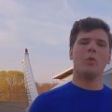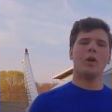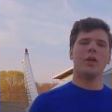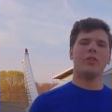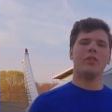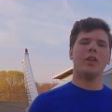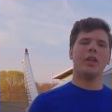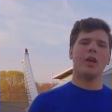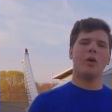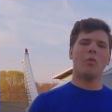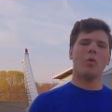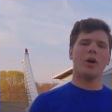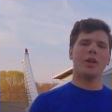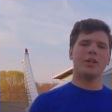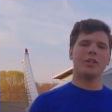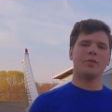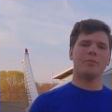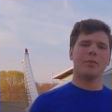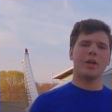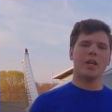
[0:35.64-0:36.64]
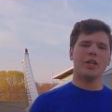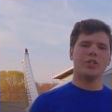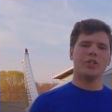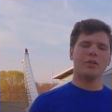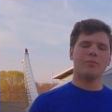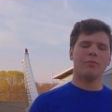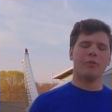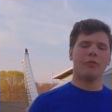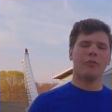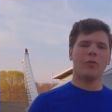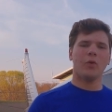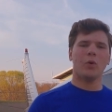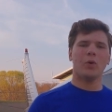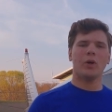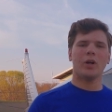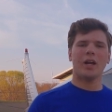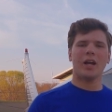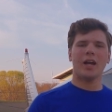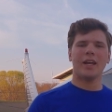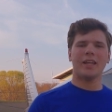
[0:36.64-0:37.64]
quick thing I wanted to mention
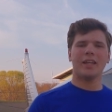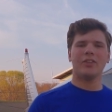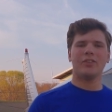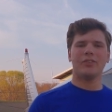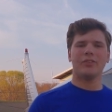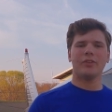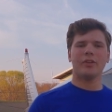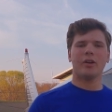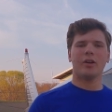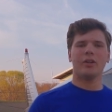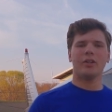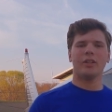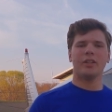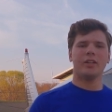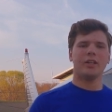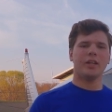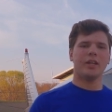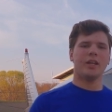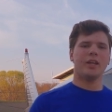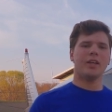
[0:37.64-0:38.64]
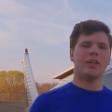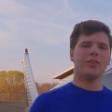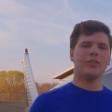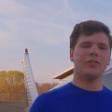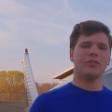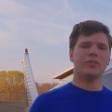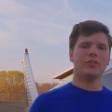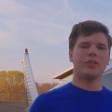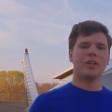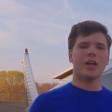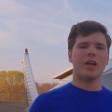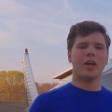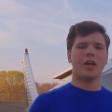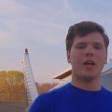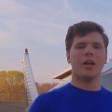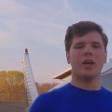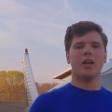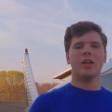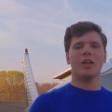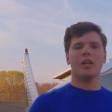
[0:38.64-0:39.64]
before I get started is
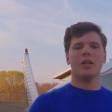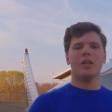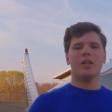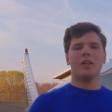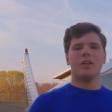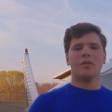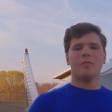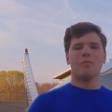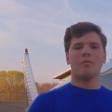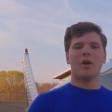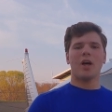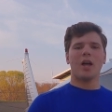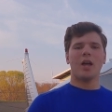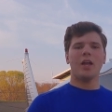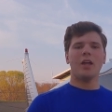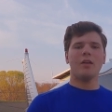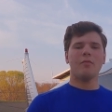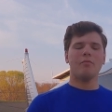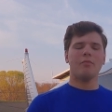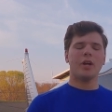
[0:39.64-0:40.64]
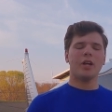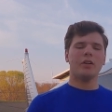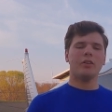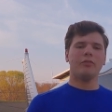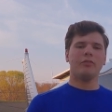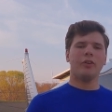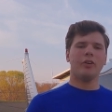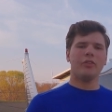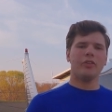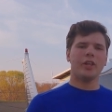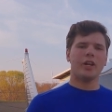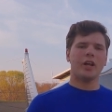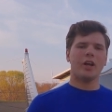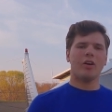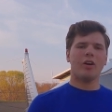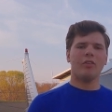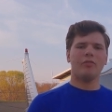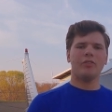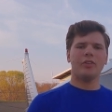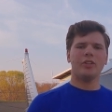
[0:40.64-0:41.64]
uh, my microphone that I
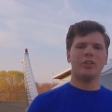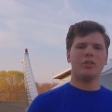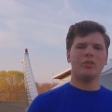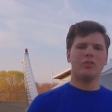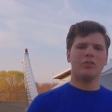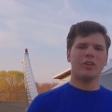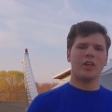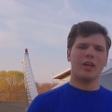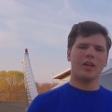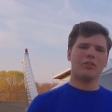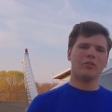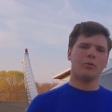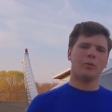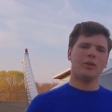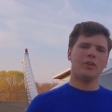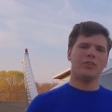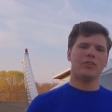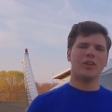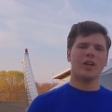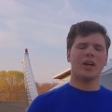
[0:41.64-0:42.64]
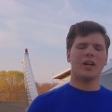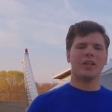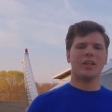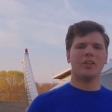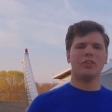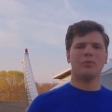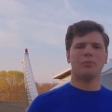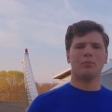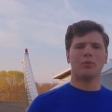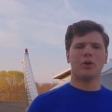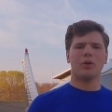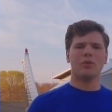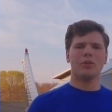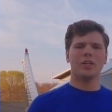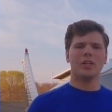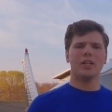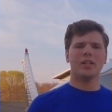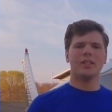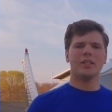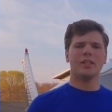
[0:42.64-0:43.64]
often use that has windsock is
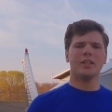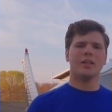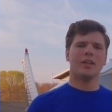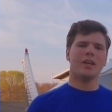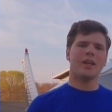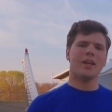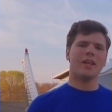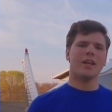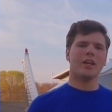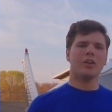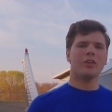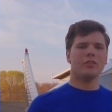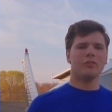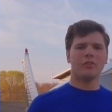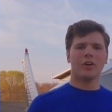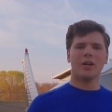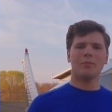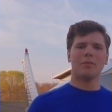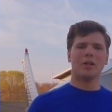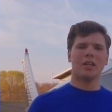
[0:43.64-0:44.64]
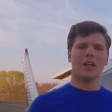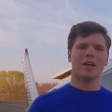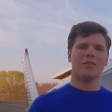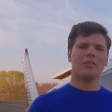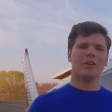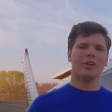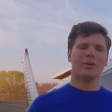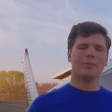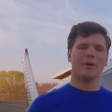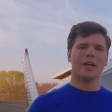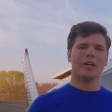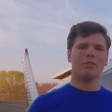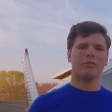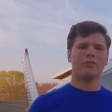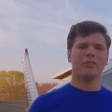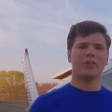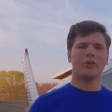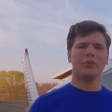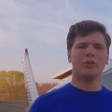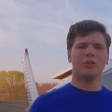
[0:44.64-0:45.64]
broken and I couldn't find my lavalier
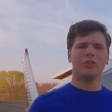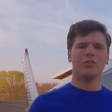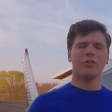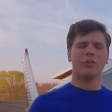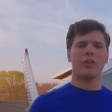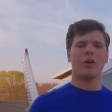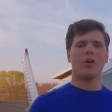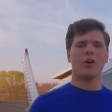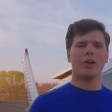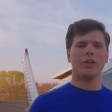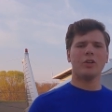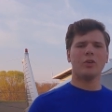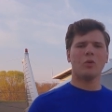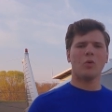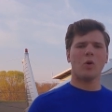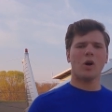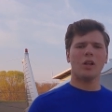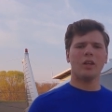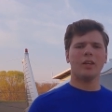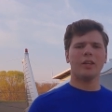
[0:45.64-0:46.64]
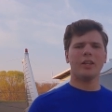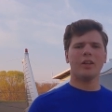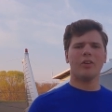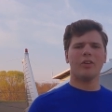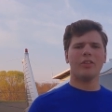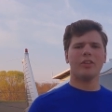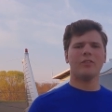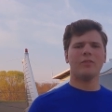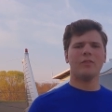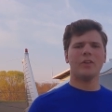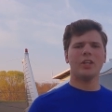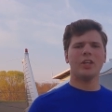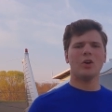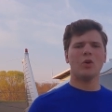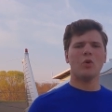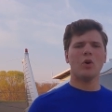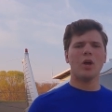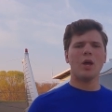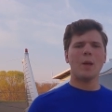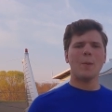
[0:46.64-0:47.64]
microphone. So the audio quality on this
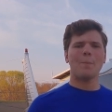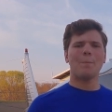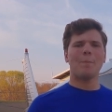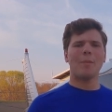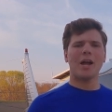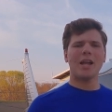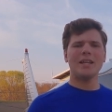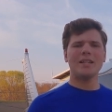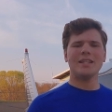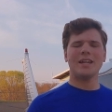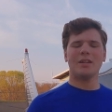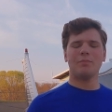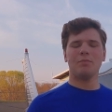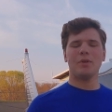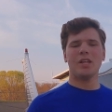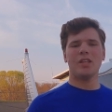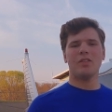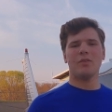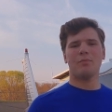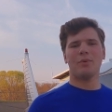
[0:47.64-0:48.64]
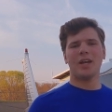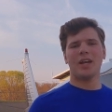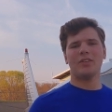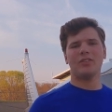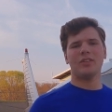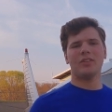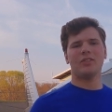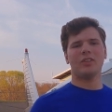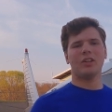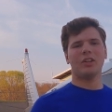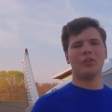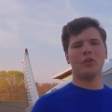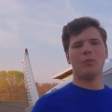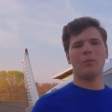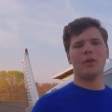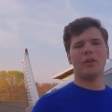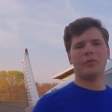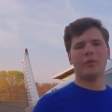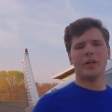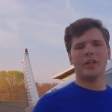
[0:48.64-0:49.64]
video might not be the best. It's a little
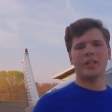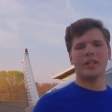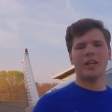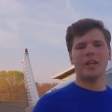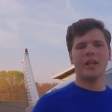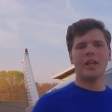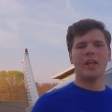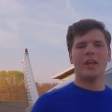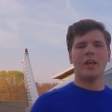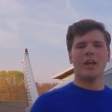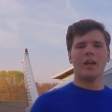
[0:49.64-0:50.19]
bit windy.